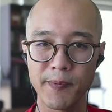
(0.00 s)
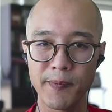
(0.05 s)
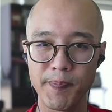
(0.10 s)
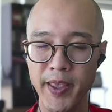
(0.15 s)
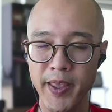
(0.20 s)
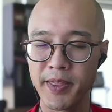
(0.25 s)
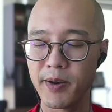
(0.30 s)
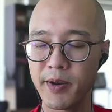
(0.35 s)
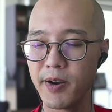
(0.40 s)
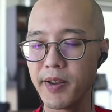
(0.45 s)

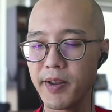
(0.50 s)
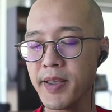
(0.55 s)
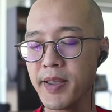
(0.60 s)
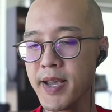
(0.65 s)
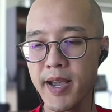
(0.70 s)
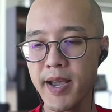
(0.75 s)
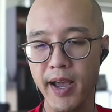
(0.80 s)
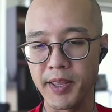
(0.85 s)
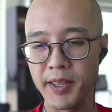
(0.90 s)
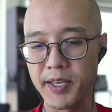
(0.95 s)
And
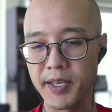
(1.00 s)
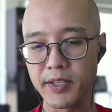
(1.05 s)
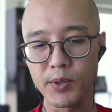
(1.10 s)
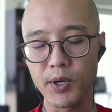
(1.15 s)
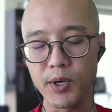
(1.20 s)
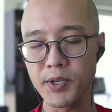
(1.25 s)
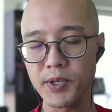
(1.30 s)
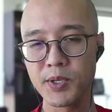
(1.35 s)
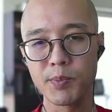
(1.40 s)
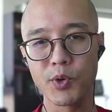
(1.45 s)
I think
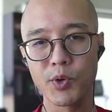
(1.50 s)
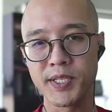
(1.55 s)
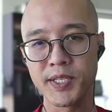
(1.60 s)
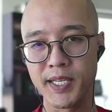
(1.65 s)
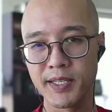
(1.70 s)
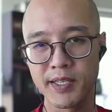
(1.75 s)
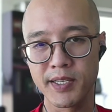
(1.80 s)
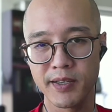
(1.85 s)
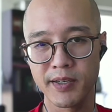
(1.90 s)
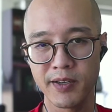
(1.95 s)
they're also more
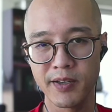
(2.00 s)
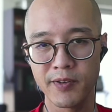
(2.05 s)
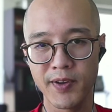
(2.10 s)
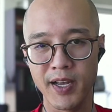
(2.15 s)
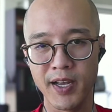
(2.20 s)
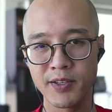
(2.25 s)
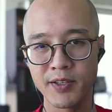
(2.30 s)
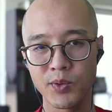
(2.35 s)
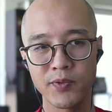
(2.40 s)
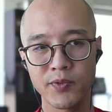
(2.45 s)
sensitive
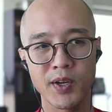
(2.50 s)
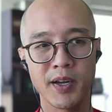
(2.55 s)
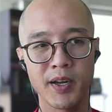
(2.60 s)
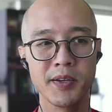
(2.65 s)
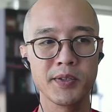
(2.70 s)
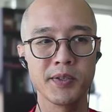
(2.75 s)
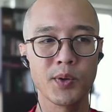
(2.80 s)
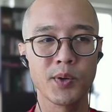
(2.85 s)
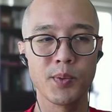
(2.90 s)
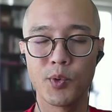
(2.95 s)
as we've gone
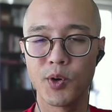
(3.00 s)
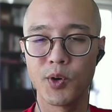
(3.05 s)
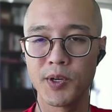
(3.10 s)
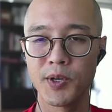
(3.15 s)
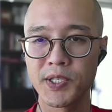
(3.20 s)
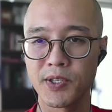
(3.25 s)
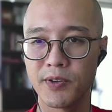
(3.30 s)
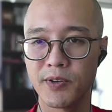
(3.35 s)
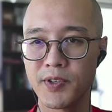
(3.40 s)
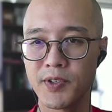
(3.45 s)
into a more
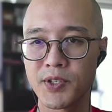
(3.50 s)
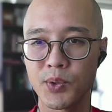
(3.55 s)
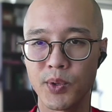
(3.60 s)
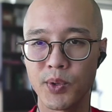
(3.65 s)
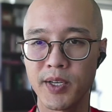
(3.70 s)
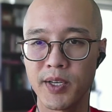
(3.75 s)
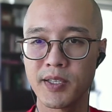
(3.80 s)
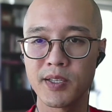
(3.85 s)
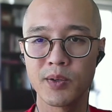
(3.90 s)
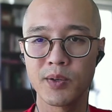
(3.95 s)

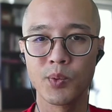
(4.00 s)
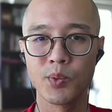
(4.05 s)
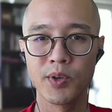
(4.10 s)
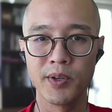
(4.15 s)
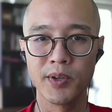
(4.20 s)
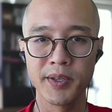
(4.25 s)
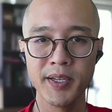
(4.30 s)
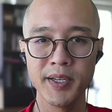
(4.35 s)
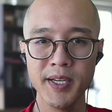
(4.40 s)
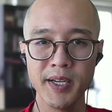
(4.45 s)
service-oriented
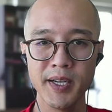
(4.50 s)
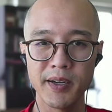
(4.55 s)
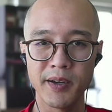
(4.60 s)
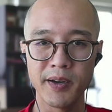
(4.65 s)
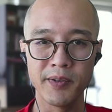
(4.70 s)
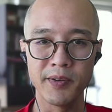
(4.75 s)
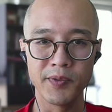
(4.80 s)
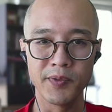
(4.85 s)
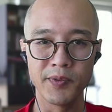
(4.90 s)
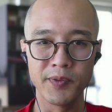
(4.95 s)
world
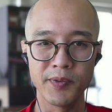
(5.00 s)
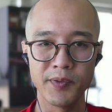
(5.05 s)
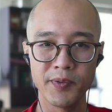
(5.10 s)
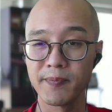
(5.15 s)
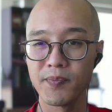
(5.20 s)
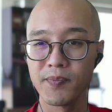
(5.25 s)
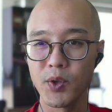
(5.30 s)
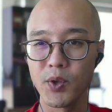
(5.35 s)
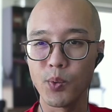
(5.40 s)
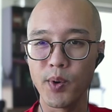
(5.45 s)
of like,
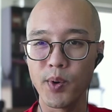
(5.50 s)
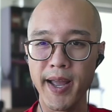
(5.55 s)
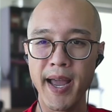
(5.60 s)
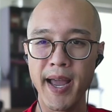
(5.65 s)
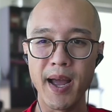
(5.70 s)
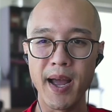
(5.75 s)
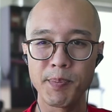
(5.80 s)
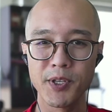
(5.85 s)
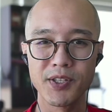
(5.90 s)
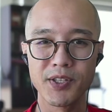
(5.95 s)
what
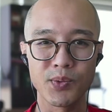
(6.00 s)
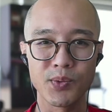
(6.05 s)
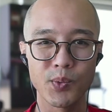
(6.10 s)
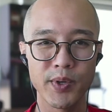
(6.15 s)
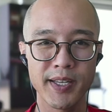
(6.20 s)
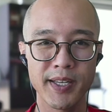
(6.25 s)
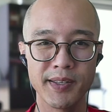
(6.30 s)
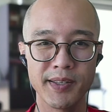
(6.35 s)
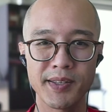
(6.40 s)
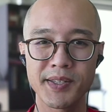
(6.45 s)
happens
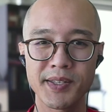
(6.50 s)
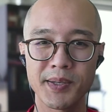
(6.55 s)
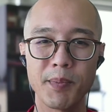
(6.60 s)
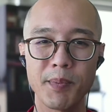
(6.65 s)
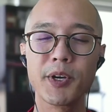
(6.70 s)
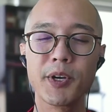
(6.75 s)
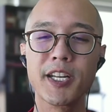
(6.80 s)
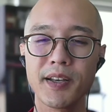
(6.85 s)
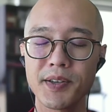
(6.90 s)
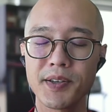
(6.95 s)
when
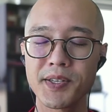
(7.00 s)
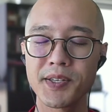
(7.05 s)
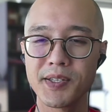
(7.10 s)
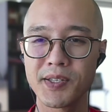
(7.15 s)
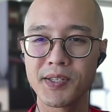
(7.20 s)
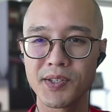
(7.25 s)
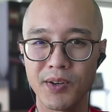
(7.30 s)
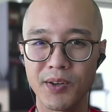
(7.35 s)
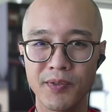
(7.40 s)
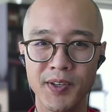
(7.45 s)
somebody
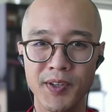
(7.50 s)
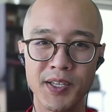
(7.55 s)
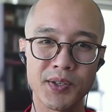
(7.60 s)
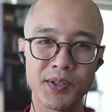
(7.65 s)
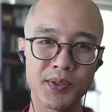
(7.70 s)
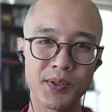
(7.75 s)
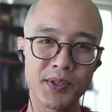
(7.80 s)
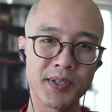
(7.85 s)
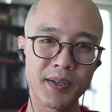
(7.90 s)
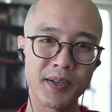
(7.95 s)
else's service
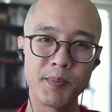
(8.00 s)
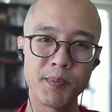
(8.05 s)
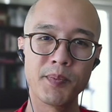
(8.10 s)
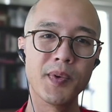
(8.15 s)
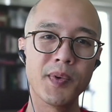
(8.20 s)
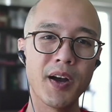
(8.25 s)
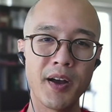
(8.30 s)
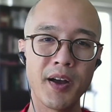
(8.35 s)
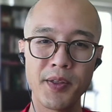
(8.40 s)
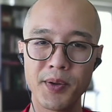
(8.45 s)
or
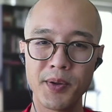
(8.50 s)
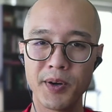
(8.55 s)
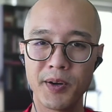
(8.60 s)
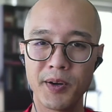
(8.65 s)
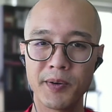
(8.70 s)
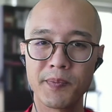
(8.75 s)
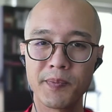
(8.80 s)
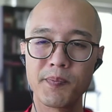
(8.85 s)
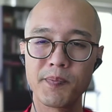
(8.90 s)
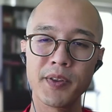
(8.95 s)
some
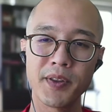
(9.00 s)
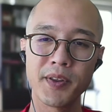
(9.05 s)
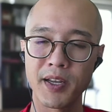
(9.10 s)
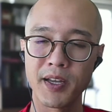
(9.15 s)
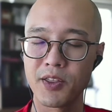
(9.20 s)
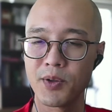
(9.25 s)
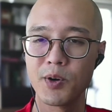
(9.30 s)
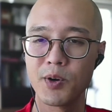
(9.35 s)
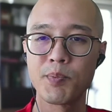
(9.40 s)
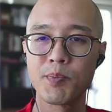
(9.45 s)
other
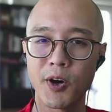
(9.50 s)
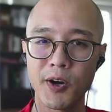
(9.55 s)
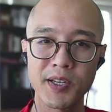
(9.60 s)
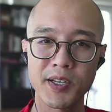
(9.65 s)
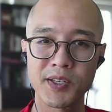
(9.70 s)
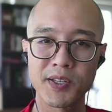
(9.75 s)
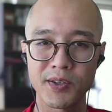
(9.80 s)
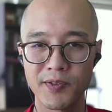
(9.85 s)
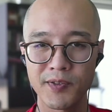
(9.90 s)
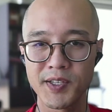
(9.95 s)
like third-party
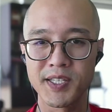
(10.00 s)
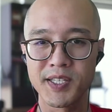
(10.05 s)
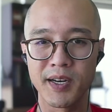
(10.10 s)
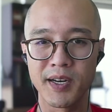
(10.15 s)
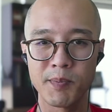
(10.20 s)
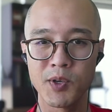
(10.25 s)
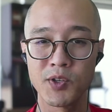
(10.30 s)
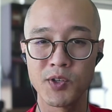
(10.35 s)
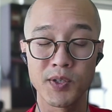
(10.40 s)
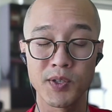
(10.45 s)
service that
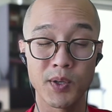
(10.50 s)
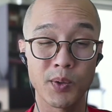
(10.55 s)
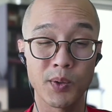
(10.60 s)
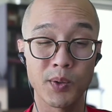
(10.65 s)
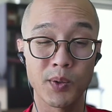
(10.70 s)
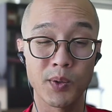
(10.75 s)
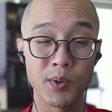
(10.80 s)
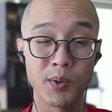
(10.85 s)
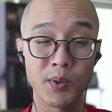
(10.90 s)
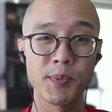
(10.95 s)
I'm using,
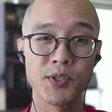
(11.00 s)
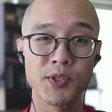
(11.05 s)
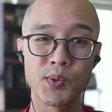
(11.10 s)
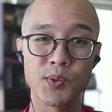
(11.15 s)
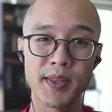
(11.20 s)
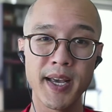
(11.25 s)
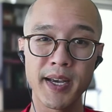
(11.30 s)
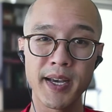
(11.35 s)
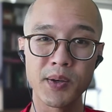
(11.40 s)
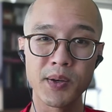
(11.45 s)
what happens
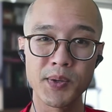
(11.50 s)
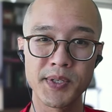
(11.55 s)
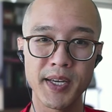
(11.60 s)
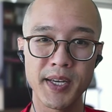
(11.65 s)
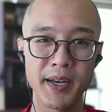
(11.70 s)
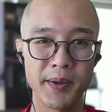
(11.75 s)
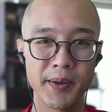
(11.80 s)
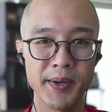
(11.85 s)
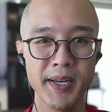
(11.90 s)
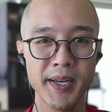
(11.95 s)
when that goes
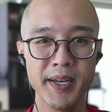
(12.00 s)
down?